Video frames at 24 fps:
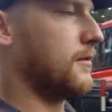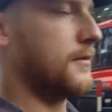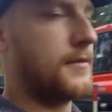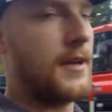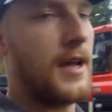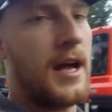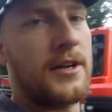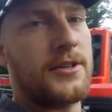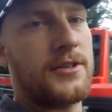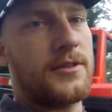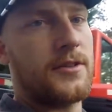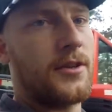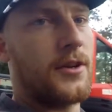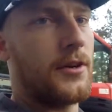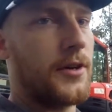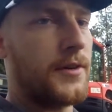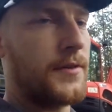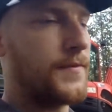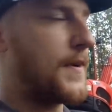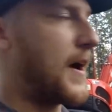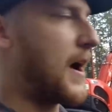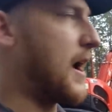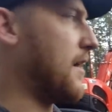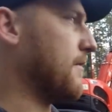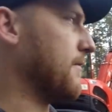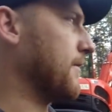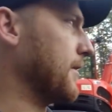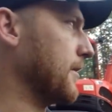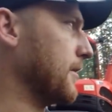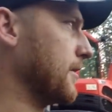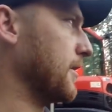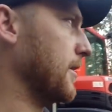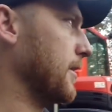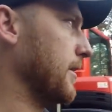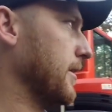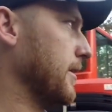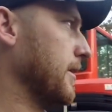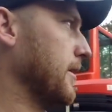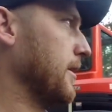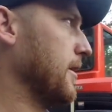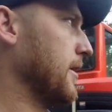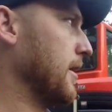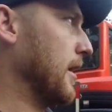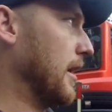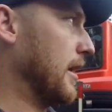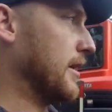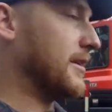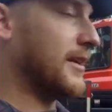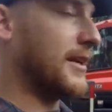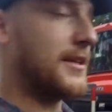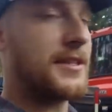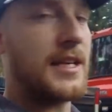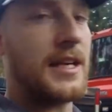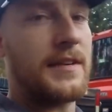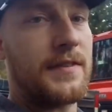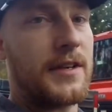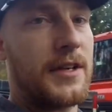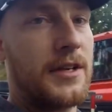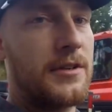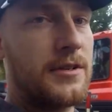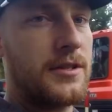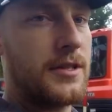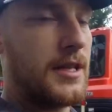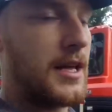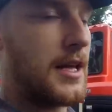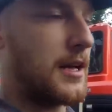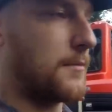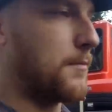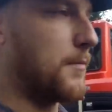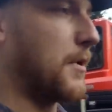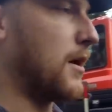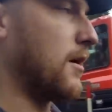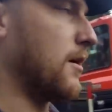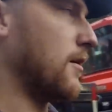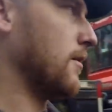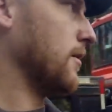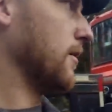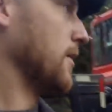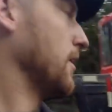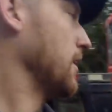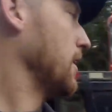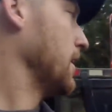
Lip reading: Dodge 3500. It does have a gooseneck ball.